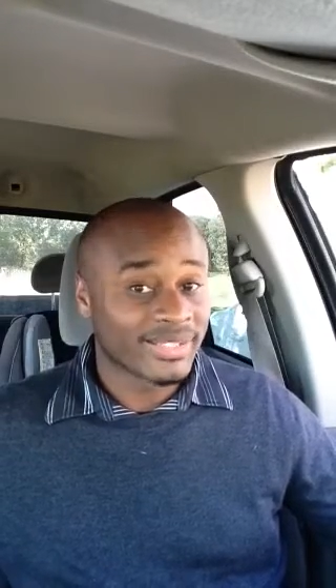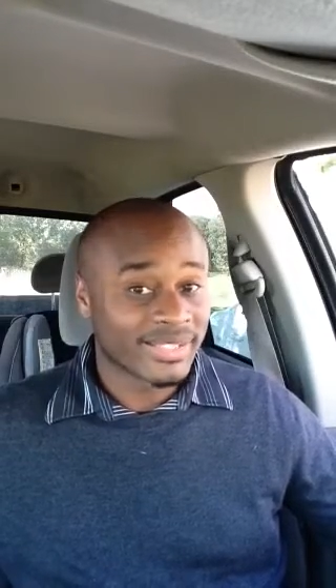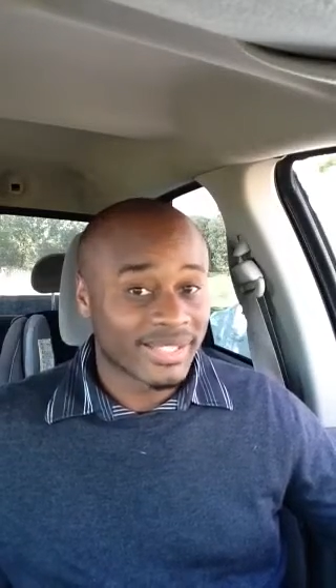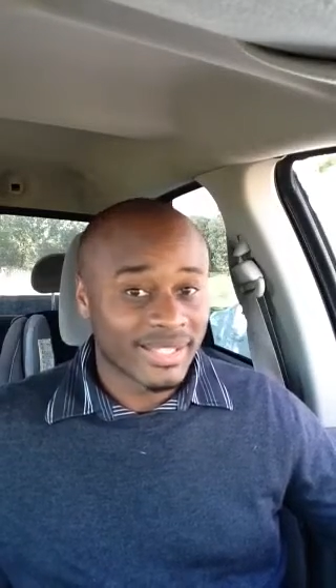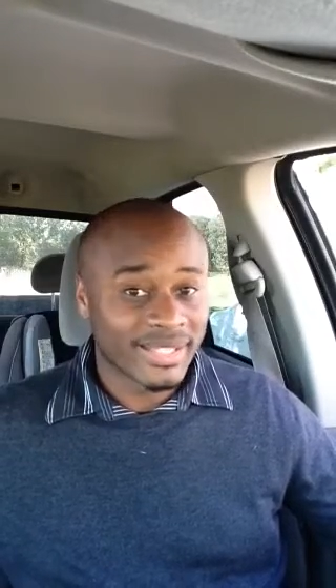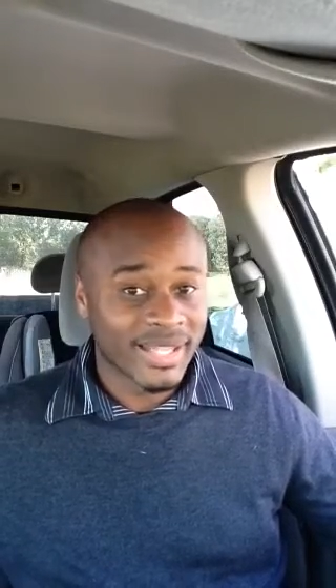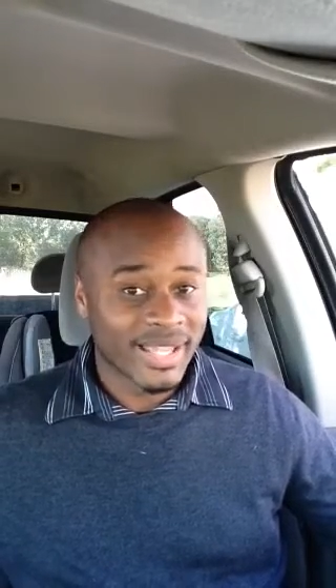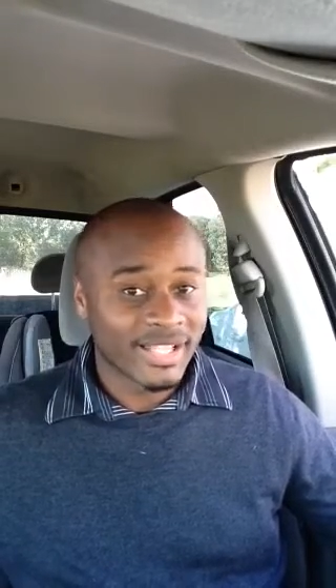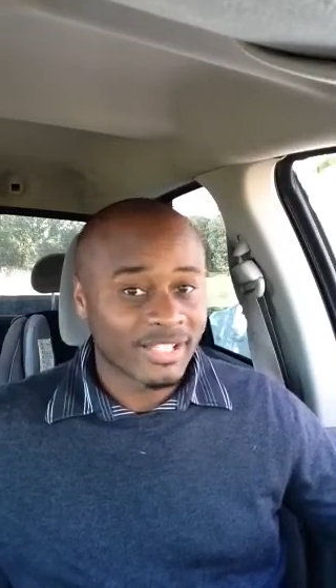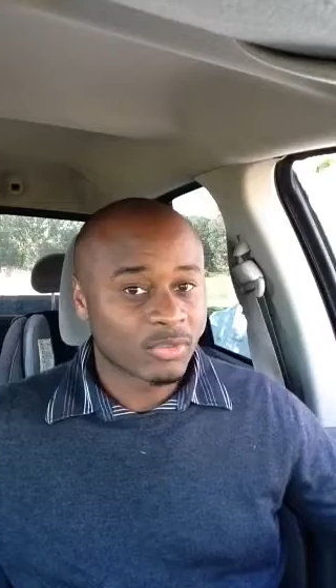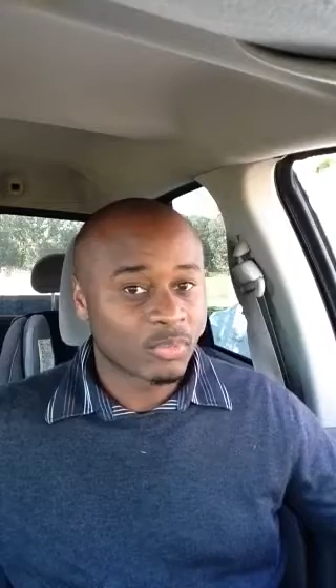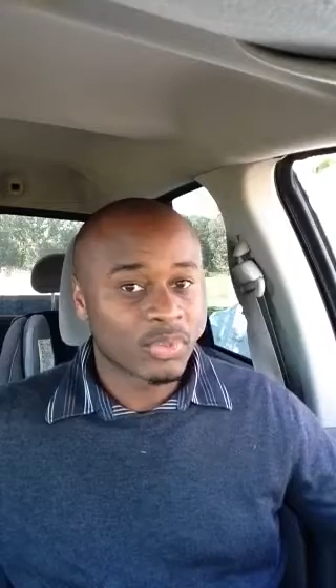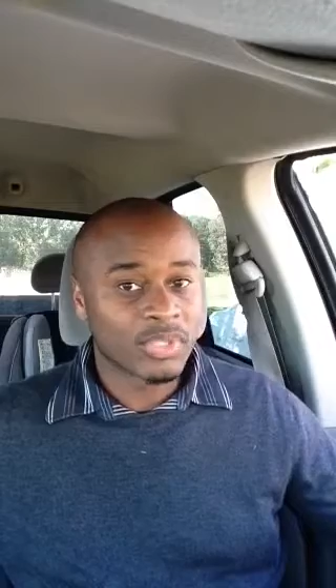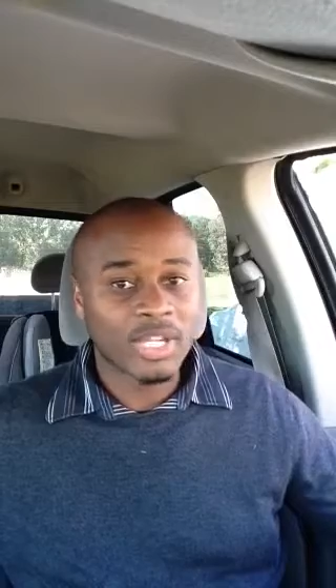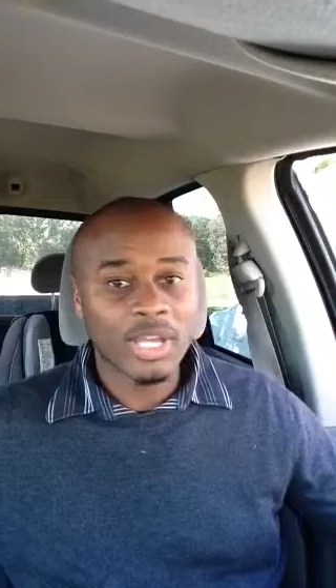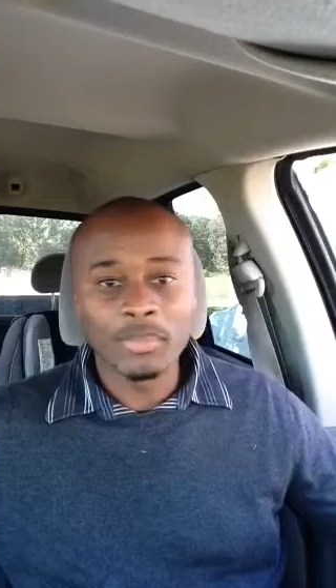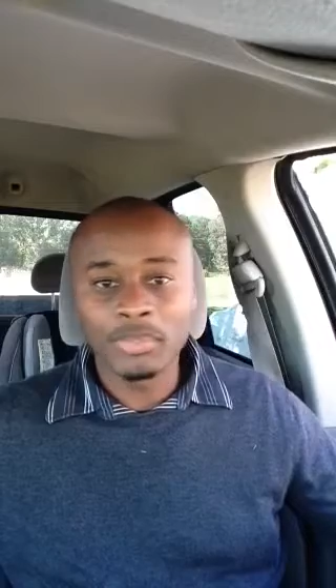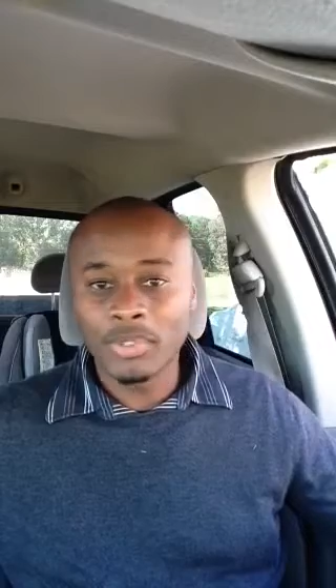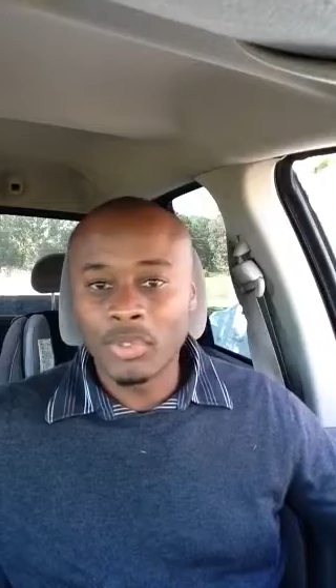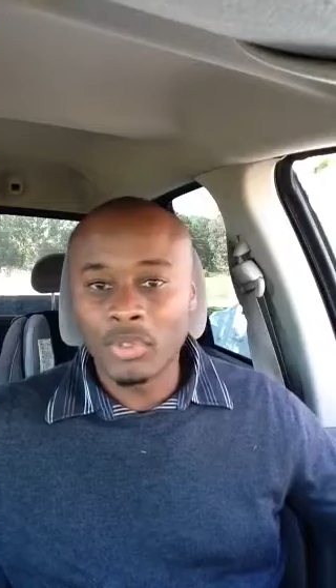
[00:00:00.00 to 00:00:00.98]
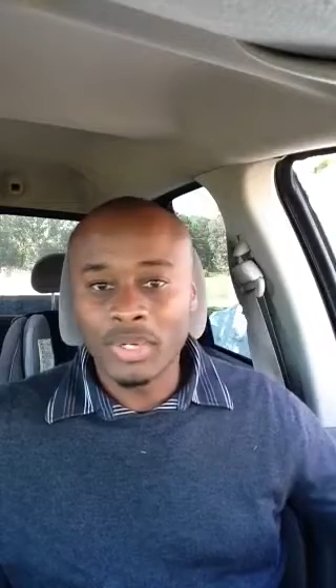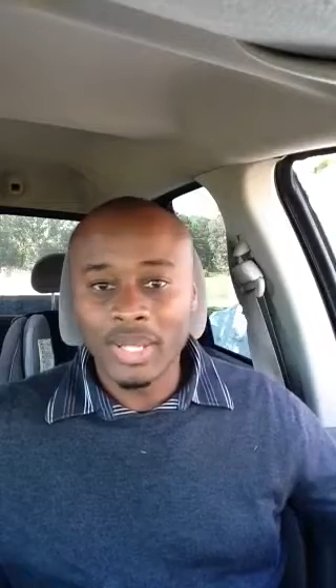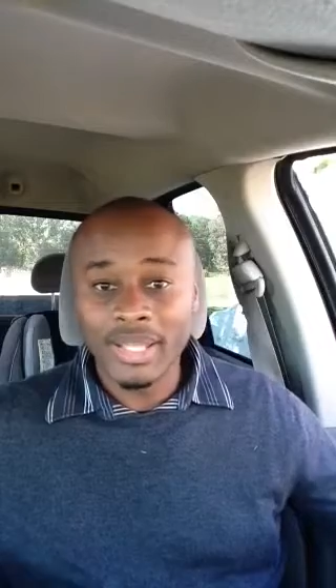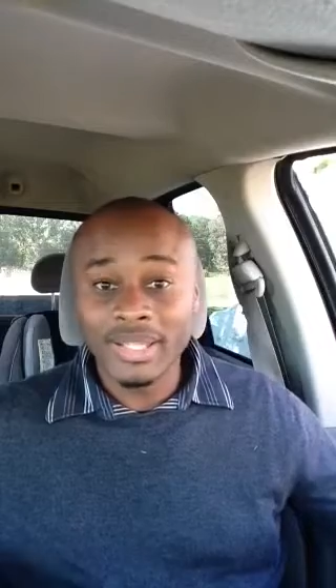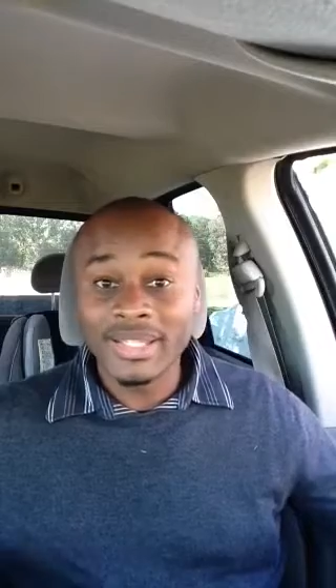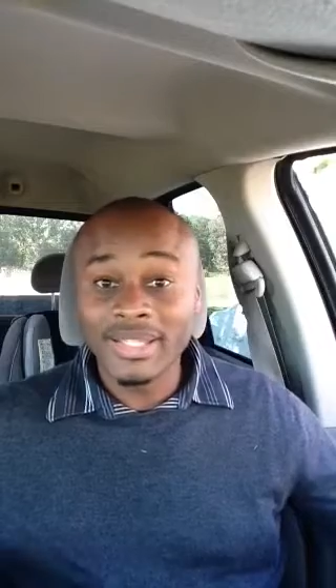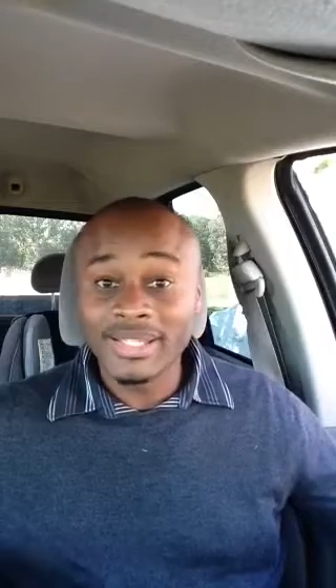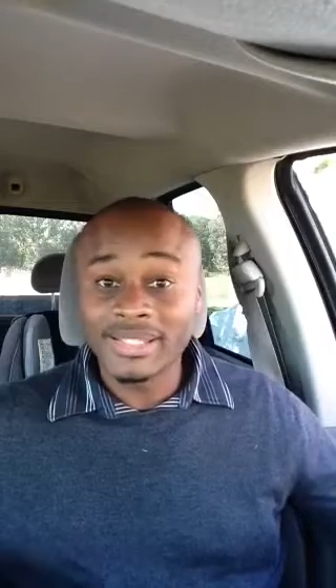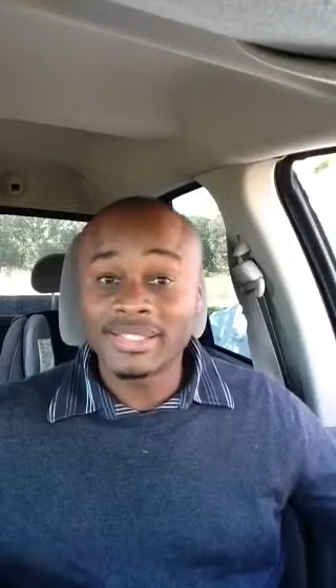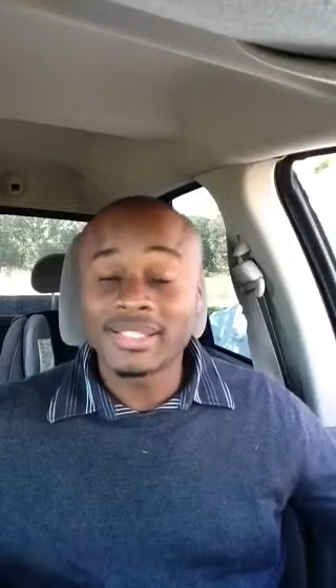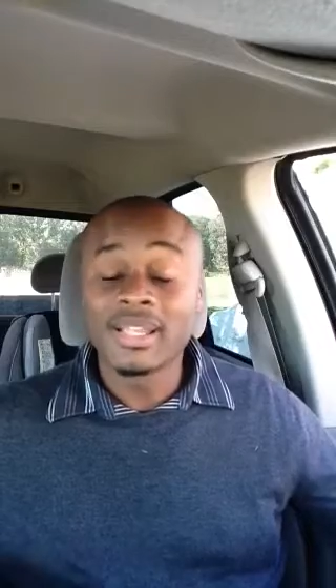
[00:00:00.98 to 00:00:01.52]
to the next one, at
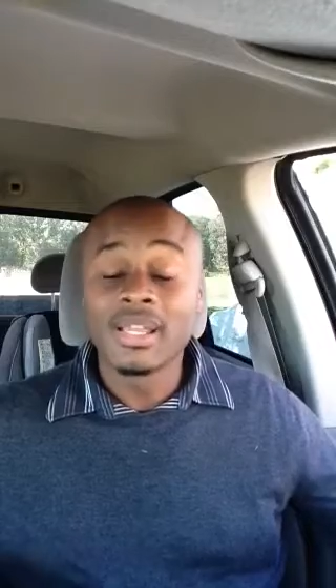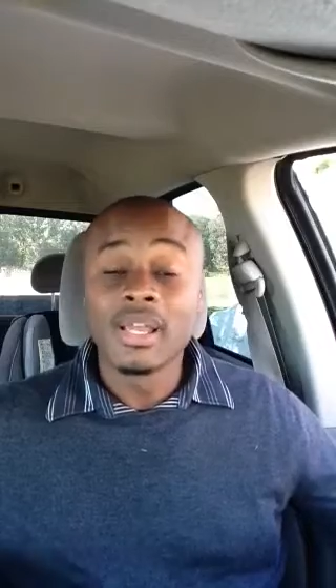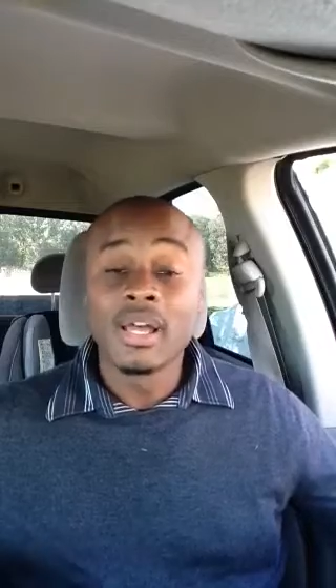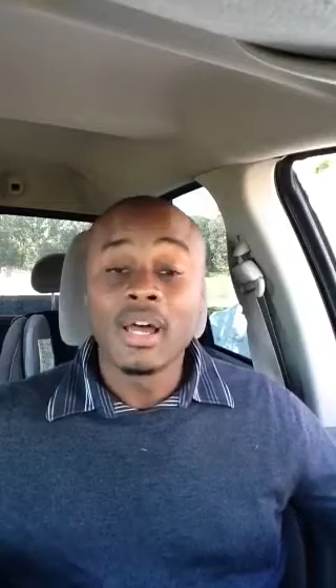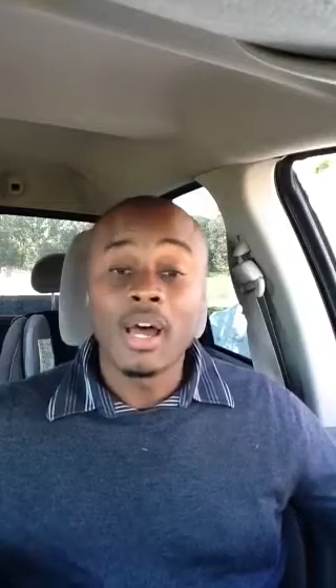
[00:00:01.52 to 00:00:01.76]
least